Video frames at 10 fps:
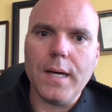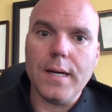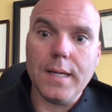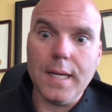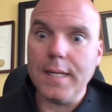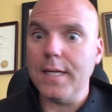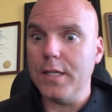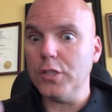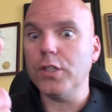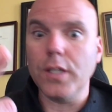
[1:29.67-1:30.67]
again, in
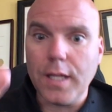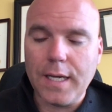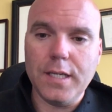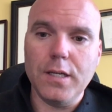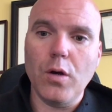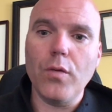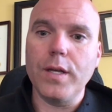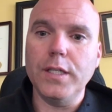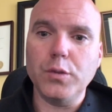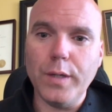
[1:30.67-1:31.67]
addition to letting you know that
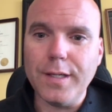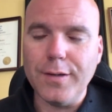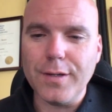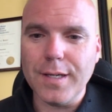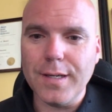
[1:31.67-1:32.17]
each week you